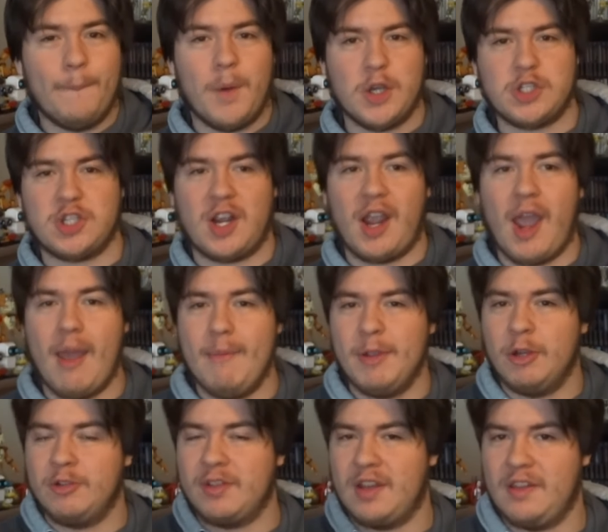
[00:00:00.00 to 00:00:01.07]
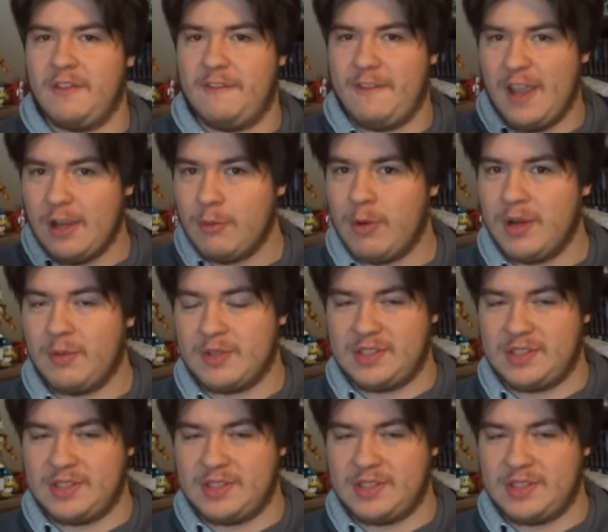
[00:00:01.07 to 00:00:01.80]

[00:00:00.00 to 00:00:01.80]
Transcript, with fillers: much heavier than the fake one,